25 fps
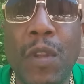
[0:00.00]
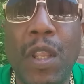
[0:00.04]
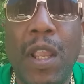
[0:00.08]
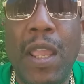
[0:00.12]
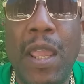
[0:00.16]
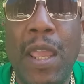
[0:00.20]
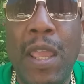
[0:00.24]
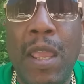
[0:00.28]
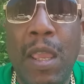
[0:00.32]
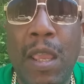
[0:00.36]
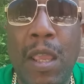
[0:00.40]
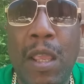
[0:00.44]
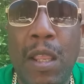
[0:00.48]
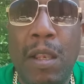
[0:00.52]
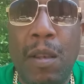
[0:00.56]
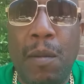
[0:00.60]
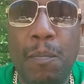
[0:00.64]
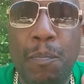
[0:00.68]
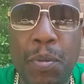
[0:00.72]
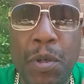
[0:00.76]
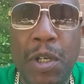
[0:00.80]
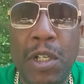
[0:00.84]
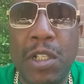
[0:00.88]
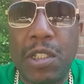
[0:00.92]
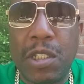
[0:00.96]
and
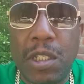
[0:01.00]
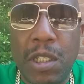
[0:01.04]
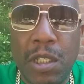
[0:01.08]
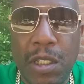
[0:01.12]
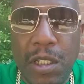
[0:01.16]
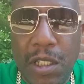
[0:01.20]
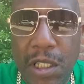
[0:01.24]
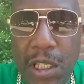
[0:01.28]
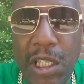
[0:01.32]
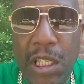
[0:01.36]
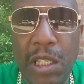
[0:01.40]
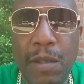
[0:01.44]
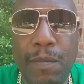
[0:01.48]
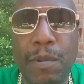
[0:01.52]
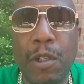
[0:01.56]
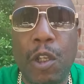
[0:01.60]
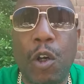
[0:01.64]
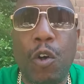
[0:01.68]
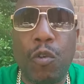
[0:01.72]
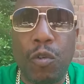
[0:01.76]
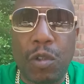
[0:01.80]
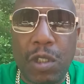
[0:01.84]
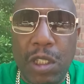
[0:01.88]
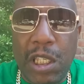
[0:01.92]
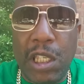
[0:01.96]
punch in Keep
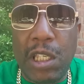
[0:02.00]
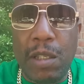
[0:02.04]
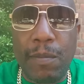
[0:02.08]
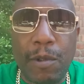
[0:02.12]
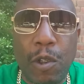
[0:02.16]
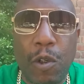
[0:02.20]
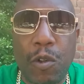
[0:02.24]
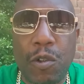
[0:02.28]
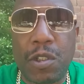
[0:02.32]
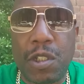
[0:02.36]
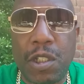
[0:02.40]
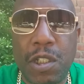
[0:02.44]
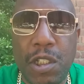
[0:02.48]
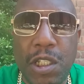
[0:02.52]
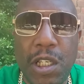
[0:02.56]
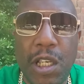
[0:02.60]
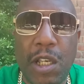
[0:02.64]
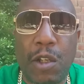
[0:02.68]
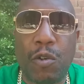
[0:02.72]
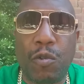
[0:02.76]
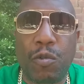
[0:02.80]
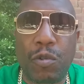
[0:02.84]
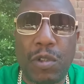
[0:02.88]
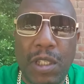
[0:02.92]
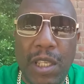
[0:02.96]
Low. Keep Low is the
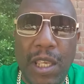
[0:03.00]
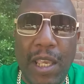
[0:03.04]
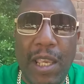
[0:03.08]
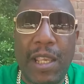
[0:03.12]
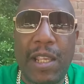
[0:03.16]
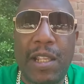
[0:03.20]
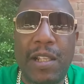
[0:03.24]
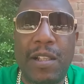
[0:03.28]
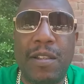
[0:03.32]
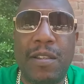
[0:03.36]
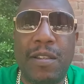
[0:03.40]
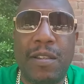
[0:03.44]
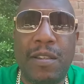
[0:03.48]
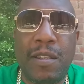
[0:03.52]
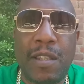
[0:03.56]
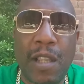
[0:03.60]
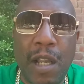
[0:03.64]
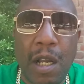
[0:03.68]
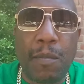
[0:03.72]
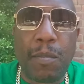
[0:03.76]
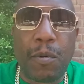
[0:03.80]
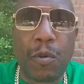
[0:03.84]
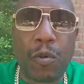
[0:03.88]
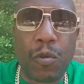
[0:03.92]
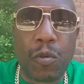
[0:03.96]
channel. K
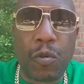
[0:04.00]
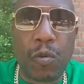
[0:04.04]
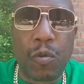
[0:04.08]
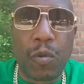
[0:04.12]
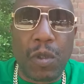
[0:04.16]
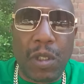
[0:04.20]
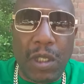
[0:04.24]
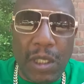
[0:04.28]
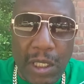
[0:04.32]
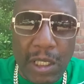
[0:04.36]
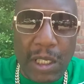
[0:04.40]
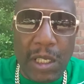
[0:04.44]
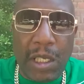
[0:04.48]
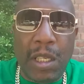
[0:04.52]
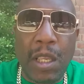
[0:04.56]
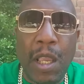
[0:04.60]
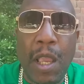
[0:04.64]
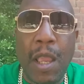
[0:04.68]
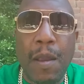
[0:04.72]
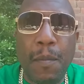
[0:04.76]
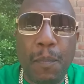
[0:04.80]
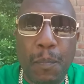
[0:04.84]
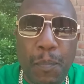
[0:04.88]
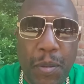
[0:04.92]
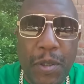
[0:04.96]
double E
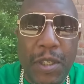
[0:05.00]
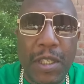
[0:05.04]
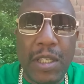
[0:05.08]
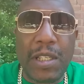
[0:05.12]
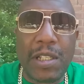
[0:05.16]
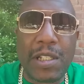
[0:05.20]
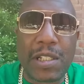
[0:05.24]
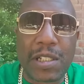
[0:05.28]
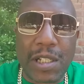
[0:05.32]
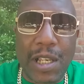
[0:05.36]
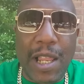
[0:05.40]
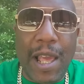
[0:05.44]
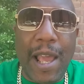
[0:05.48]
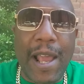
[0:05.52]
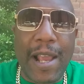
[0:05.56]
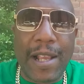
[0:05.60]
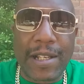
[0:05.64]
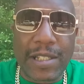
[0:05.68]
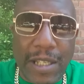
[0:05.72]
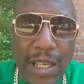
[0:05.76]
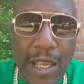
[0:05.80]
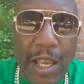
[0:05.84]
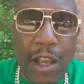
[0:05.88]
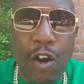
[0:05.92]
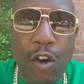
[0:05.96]
P
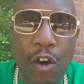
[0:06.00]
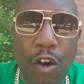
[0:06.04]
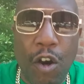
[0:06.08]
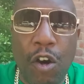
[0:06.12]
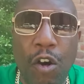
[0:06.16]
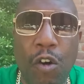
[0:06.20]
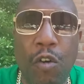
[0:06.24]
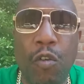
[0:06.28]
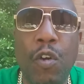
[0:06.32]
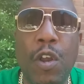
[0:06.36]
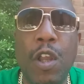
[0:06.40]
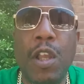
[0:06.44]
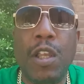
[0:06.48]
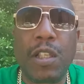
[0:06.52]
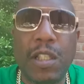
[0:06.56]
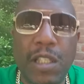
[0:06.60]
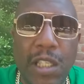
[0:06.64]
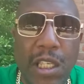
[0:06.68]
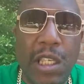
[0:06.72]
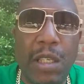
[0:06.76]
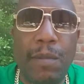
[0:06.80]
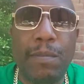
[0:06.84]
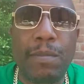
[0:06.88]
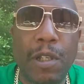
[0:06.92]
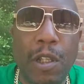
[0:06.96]
slash L O.
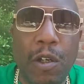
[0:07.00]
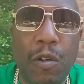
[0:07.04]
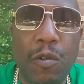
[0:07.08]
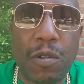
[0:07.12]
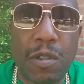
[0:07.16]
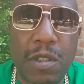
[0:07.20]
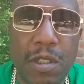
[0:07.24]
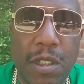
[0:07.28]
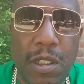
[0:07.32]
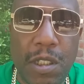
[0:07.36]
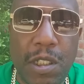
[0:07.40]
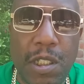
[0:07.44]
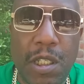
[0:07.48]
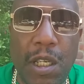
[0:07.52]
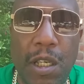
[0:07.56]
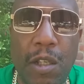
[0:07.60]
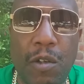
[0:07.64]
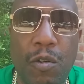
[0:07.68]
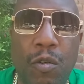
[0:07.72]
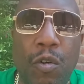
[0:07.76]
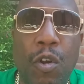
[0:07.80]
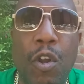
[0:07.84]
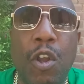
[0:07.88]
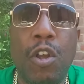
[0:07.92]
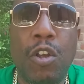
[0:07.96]
Keep Low is the
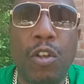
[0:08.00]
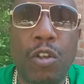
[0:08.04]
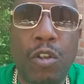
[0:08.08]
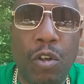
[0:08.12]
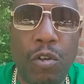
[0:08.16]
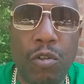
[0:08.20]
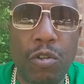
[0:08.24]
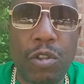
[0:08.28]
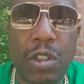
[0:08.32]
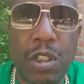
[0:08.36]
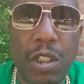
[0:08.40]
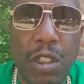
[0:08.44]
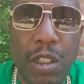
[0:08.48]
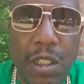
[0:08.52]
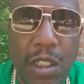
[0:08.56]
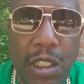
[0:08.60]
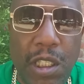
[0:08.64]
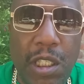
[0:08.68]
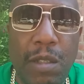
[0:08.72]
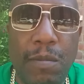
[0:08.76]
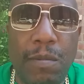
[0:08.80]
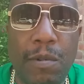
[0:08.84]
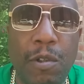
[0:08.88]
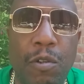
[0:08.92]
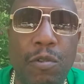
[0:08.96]
channel go to the
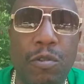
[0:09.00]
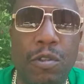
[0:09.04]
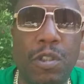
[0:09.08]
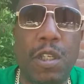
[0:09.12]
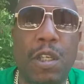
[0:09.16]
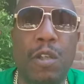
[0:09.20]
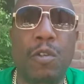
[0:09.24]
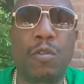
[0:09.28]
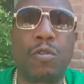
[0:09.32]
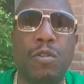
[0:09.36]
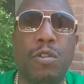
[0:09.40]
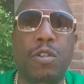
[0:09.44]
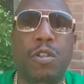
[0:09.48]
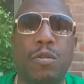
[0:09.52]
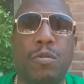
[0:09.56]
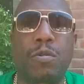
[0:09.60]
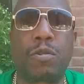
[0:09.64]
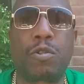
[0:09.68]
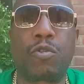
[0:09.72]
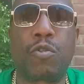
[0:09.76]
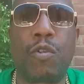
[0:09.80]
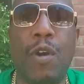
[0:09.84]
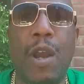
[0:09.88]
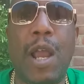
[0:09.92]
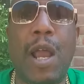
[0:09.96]
Keep Low channel and
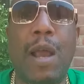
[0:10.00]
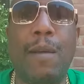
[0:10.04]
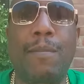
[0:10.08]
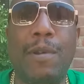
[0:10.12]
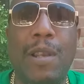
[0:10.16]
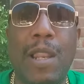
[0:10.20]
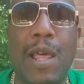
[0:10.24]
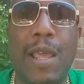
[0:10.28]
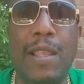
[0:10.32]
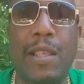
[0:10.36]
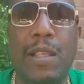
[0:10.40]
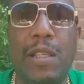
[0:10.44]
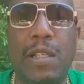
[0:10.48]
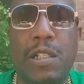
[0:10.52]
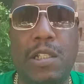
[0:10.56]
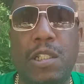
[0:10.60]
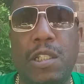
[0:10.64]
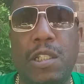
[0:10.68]
subscribe, like, and